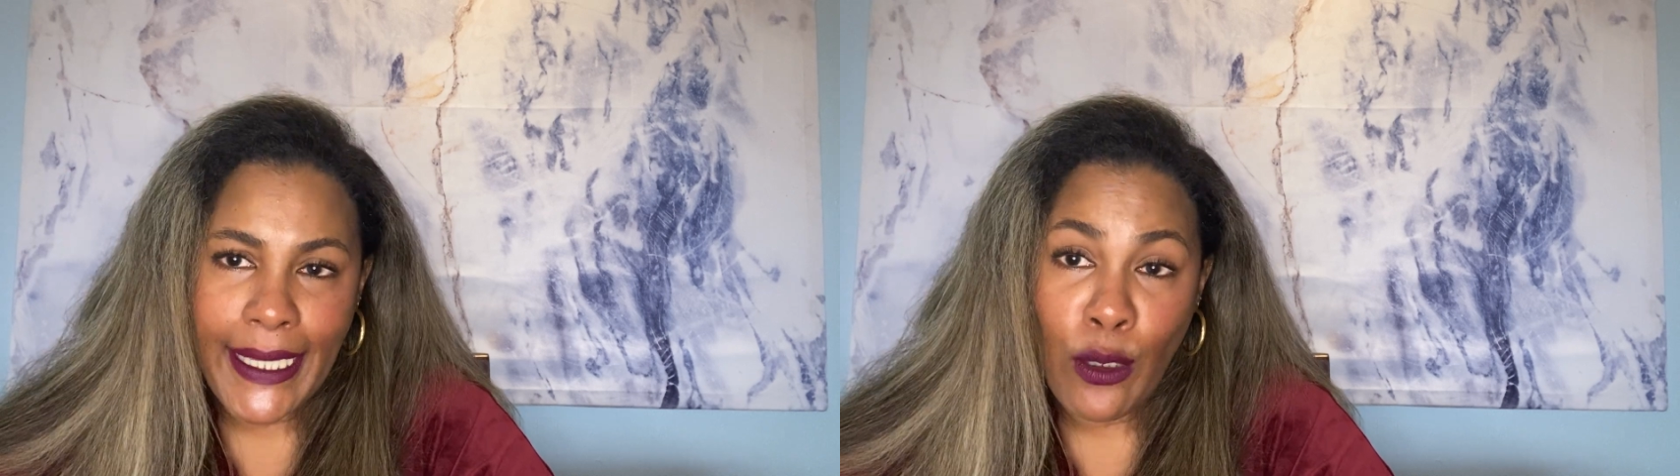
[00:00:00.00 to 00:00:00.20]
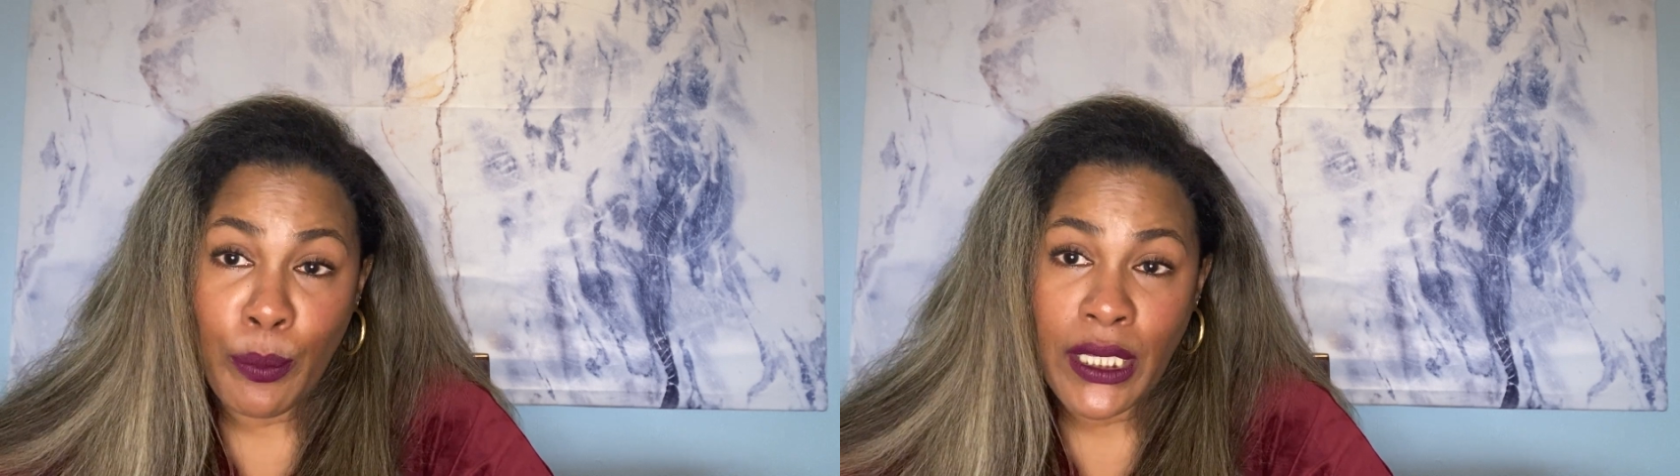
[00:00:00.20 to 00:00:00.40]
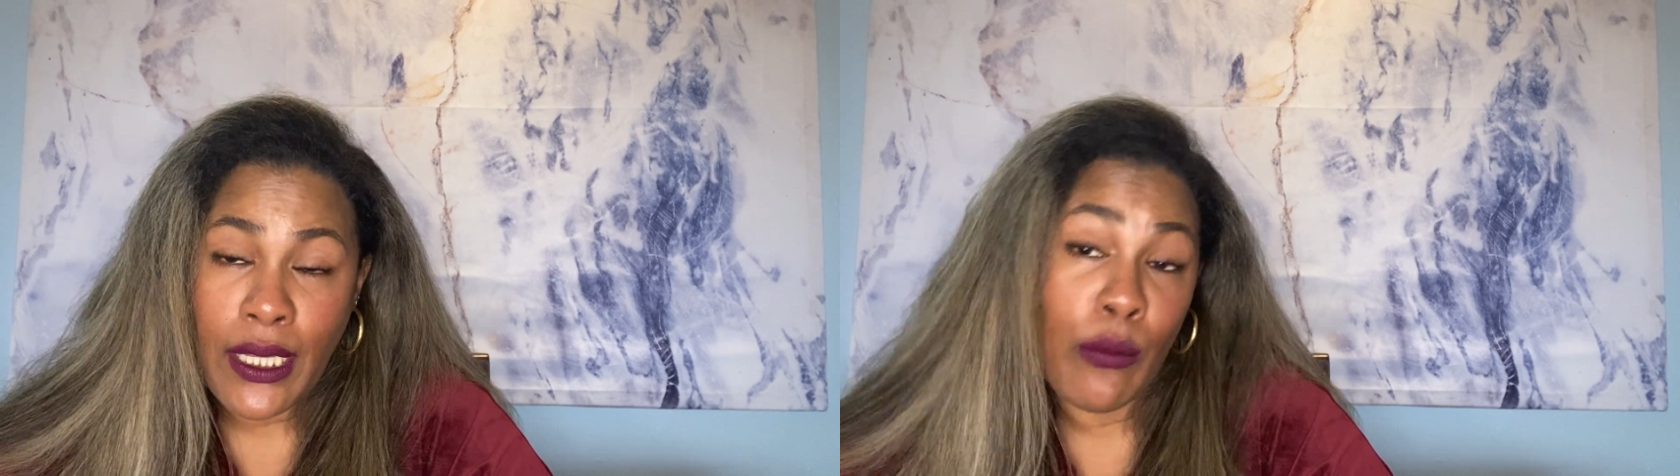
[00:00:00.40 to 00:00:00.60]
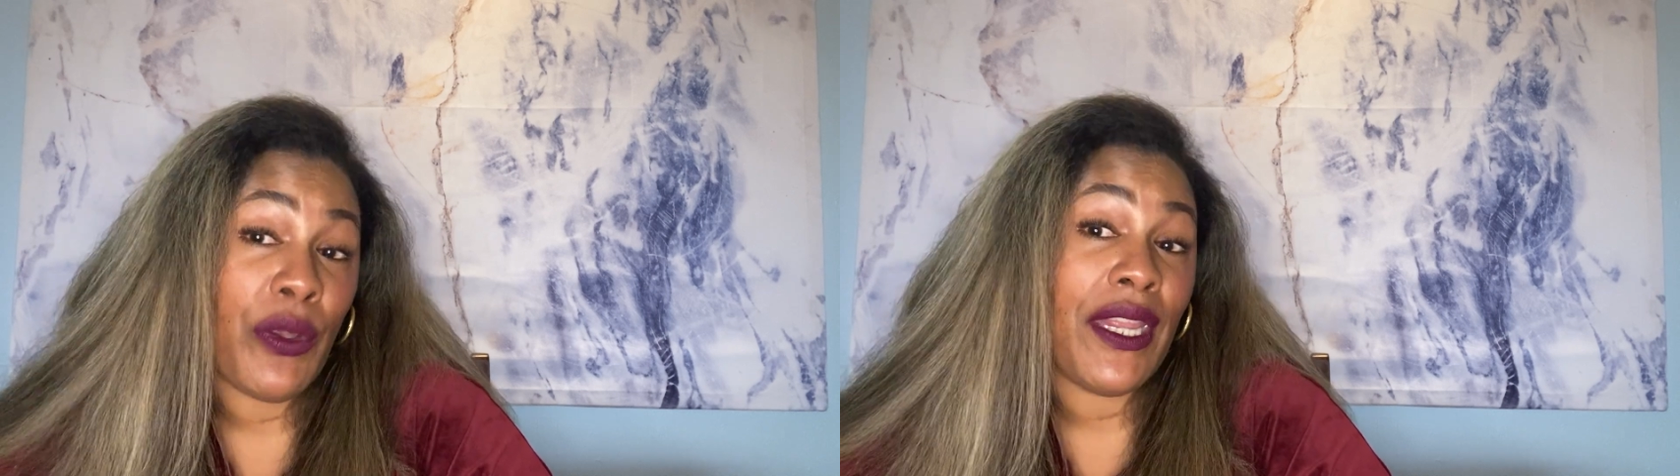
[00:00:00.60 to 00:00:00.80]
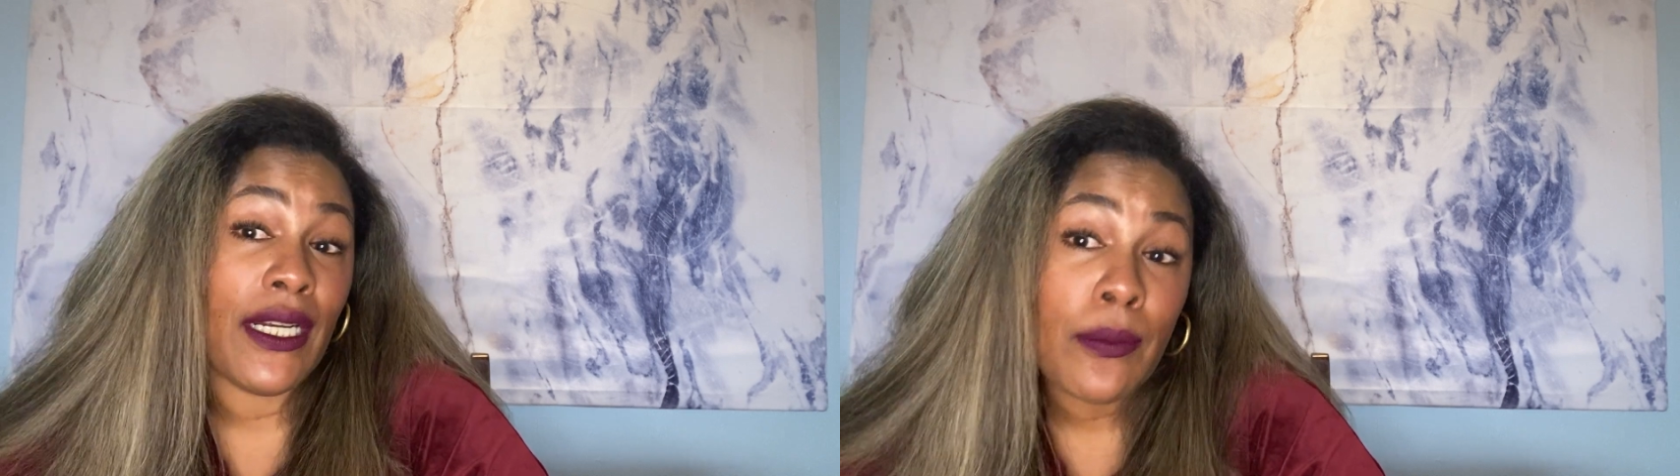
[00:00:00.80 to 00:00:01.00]
helping them
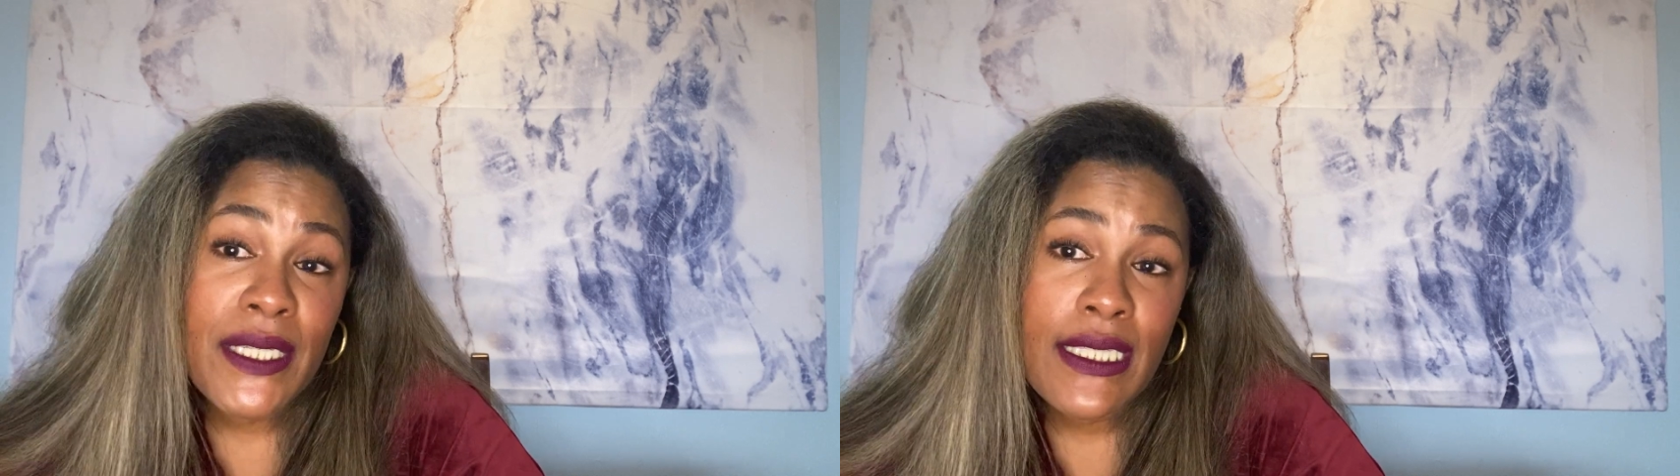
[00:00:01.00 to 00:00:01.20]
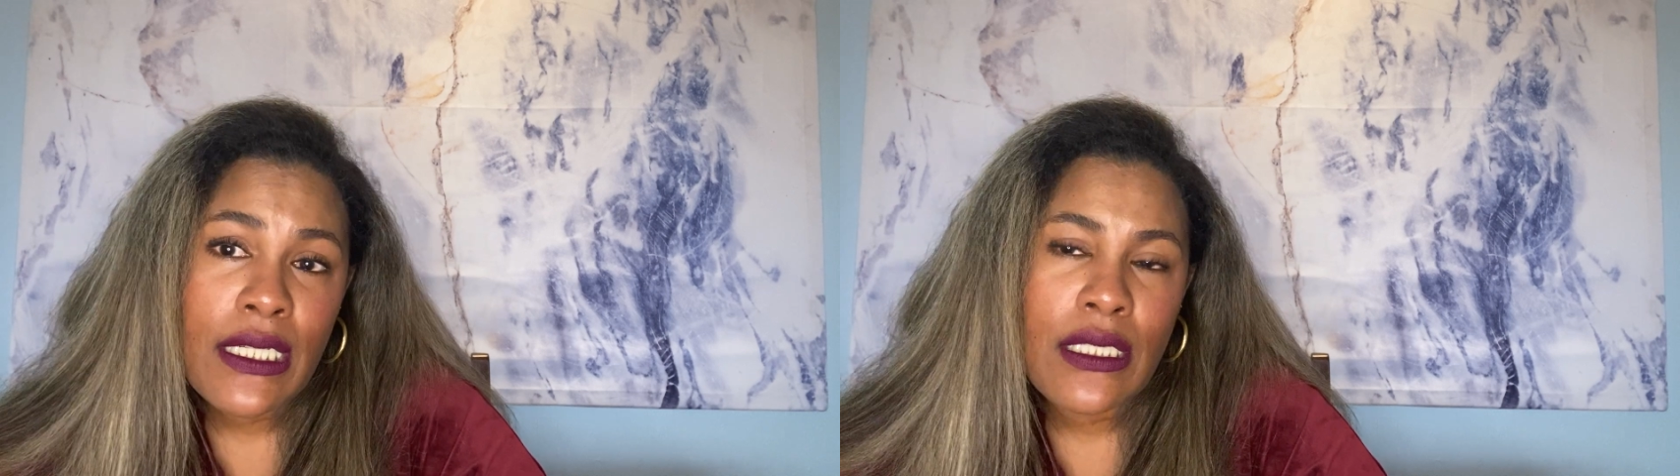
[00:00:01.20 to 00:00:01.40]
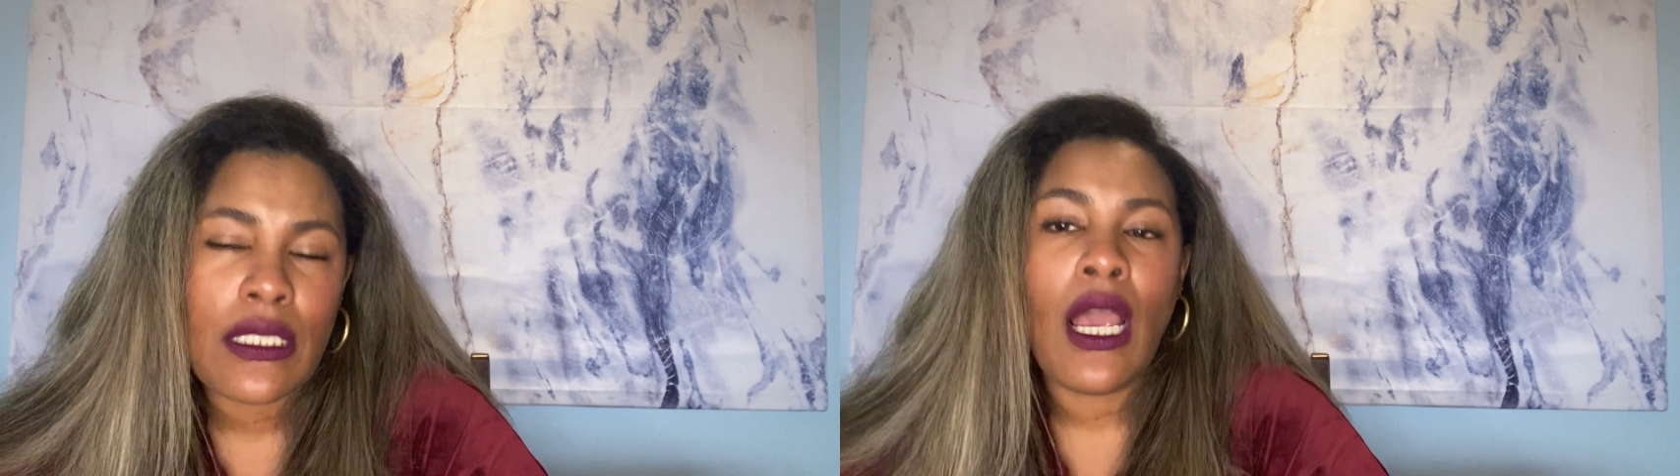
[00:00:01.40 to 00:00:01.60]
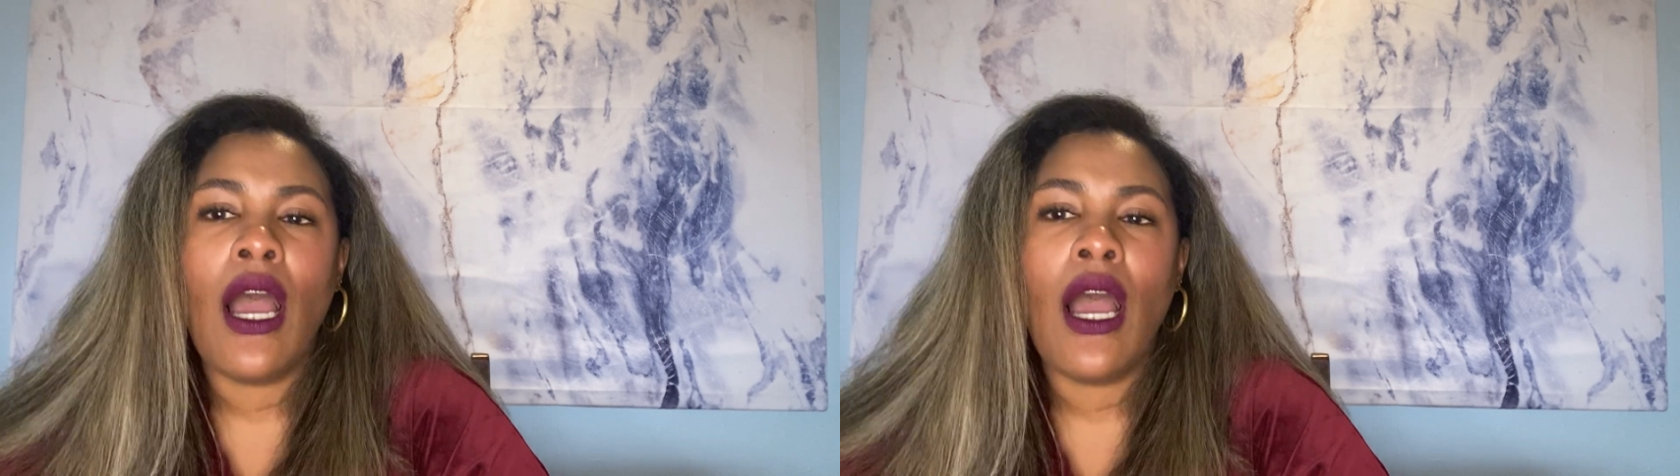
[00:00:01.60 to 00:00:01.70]
with their business.